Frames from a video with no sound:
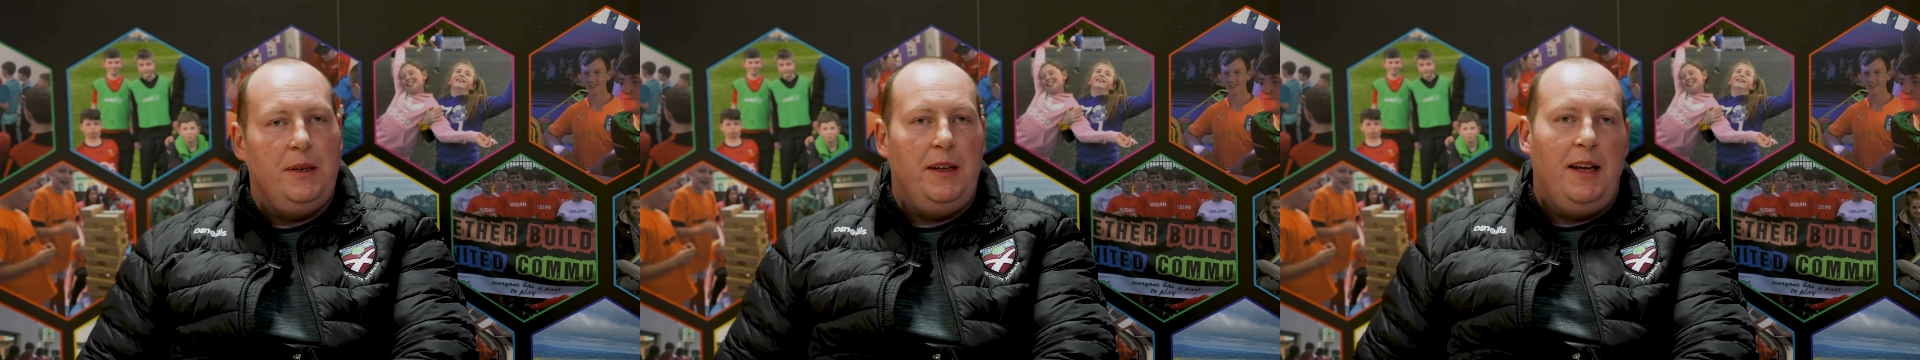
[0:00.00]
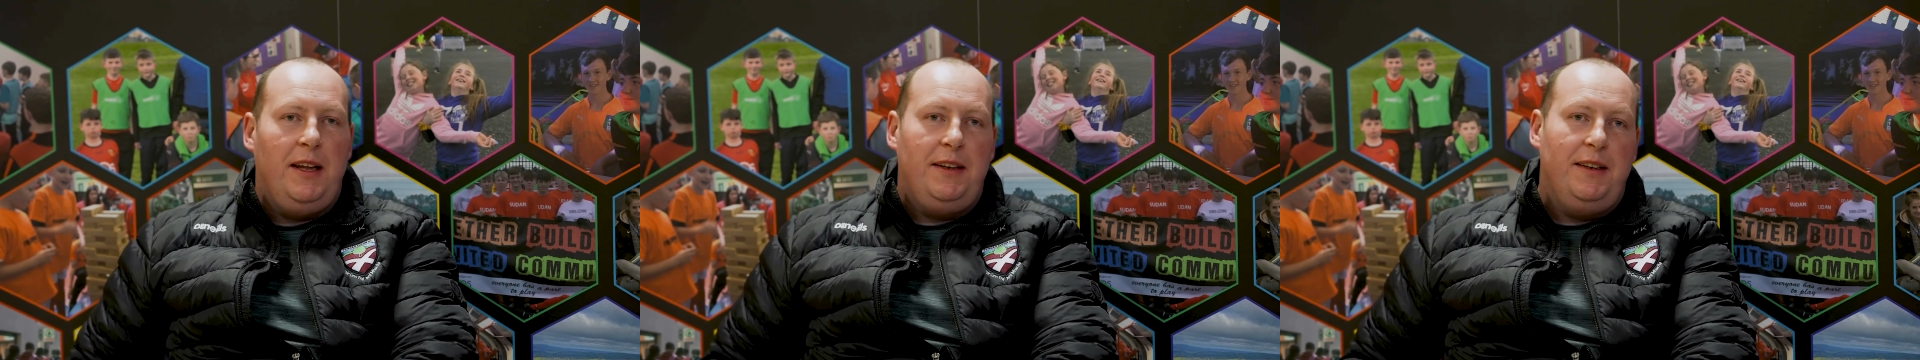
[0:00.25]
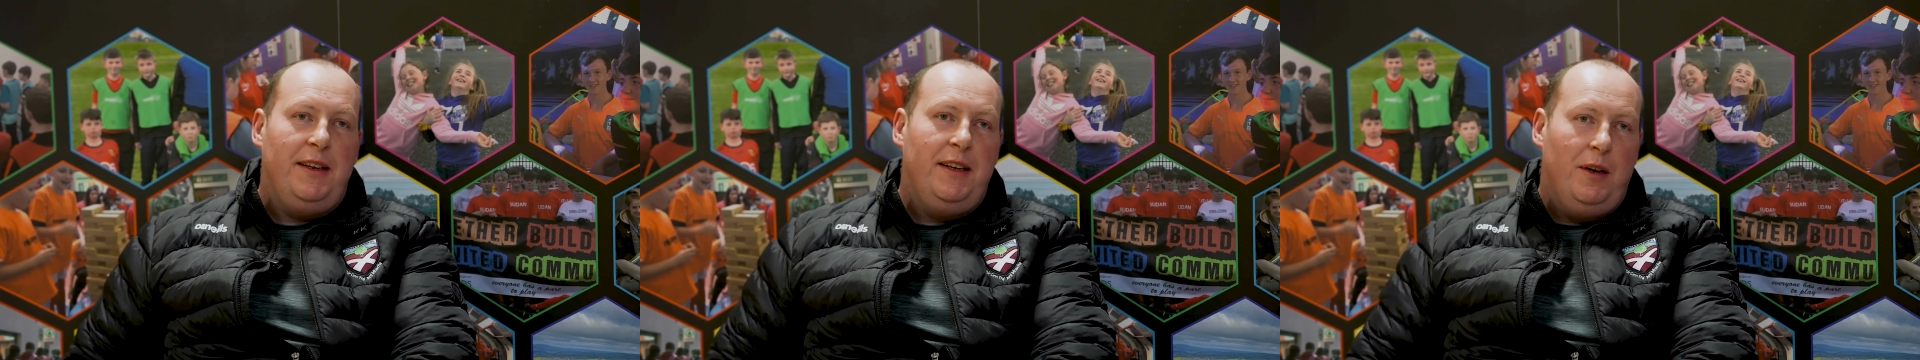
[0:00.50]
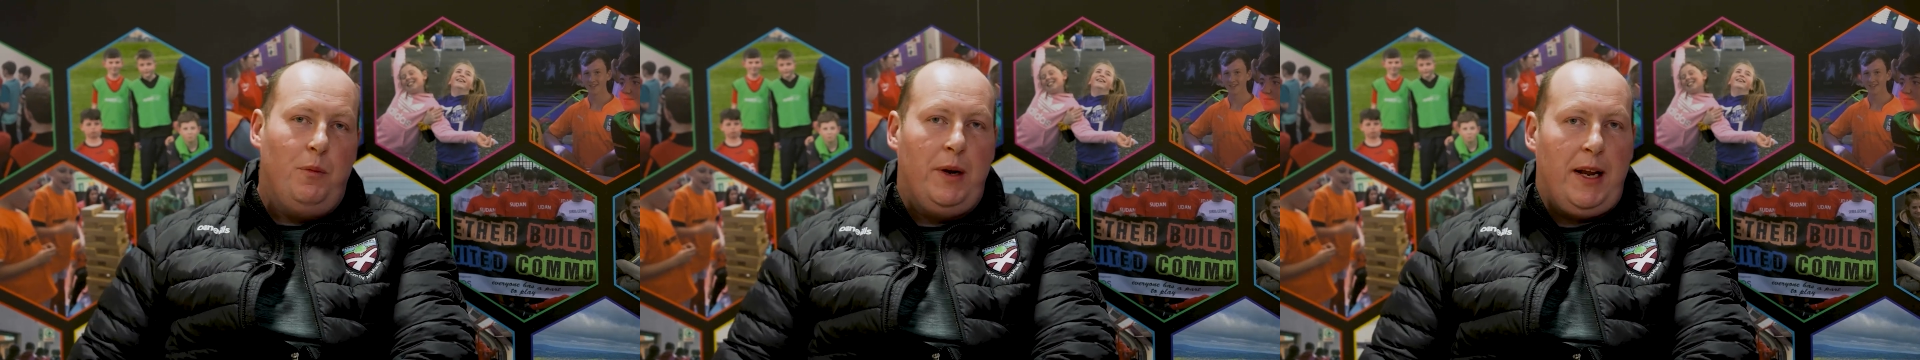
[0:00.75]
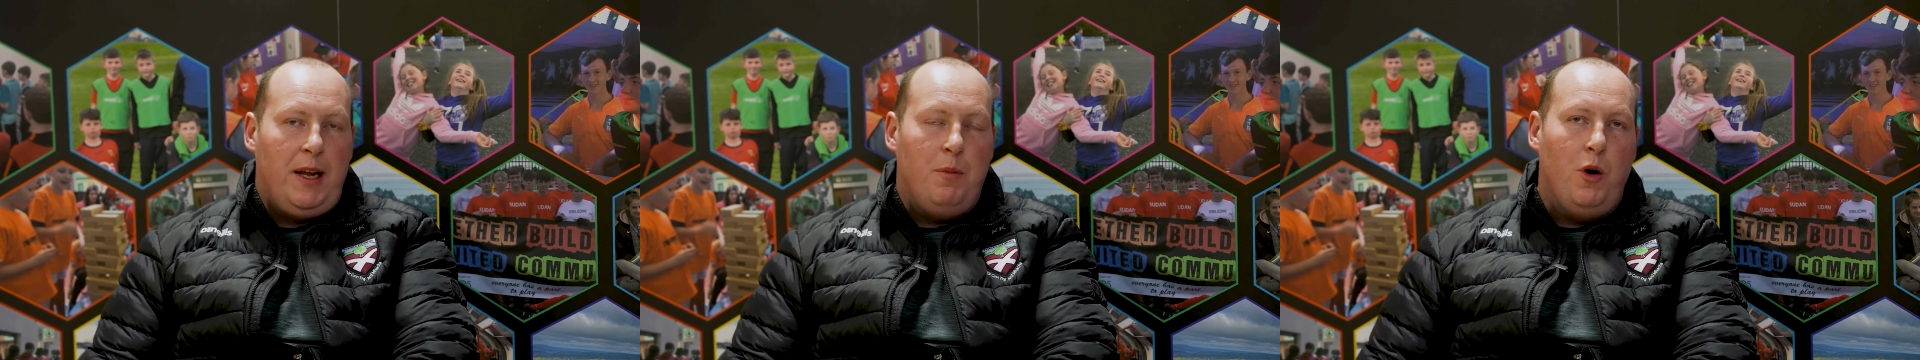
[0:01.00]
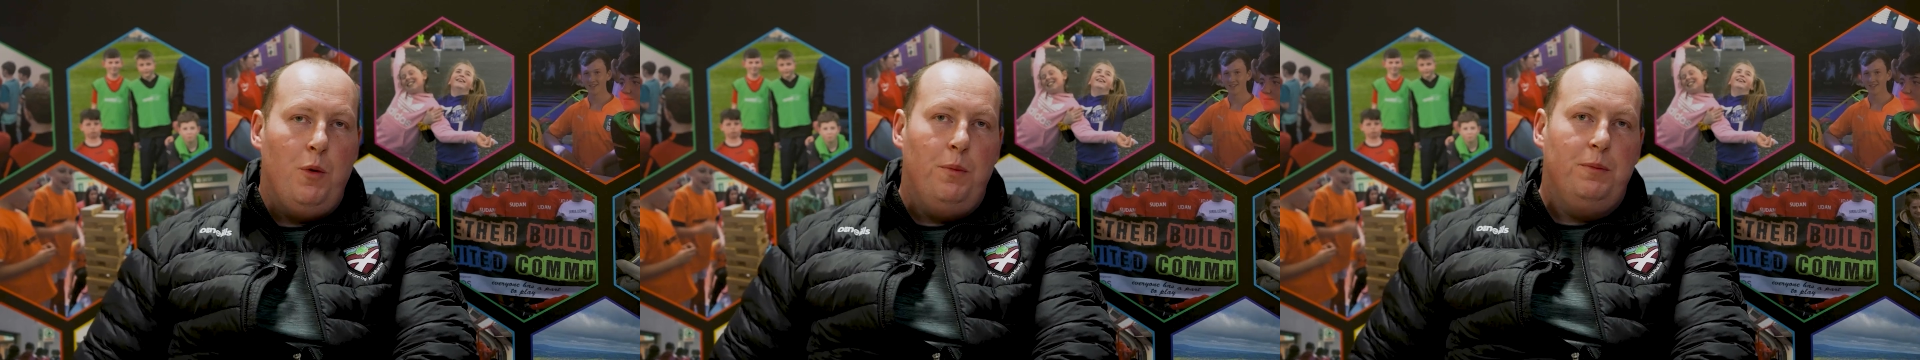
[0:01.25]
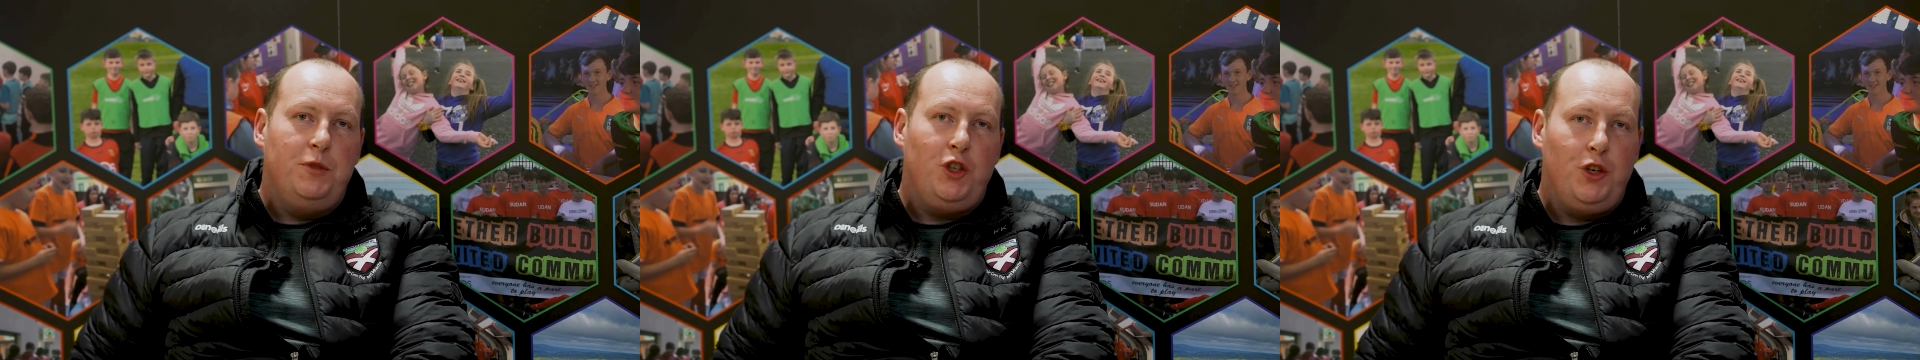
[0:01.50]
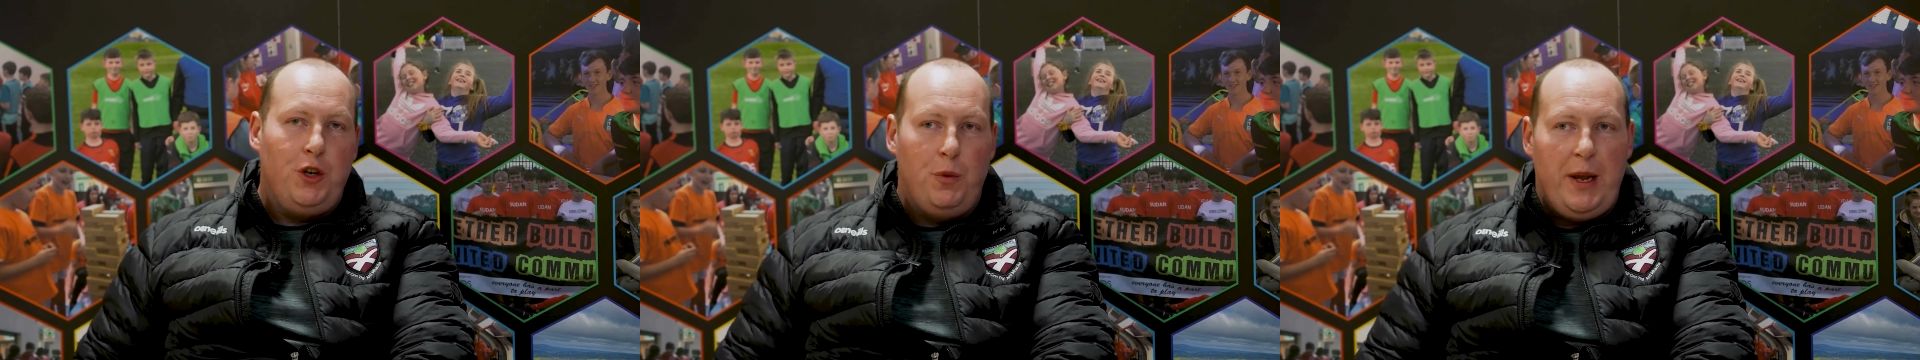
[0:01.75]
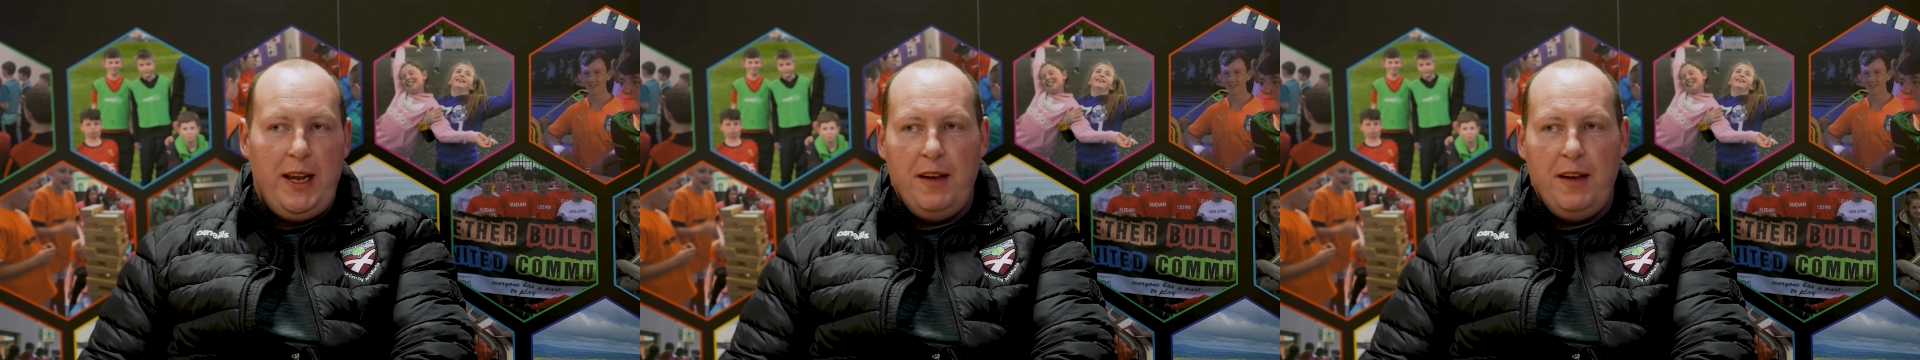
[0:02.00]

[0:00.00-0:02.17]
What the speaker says: When I came home during the week,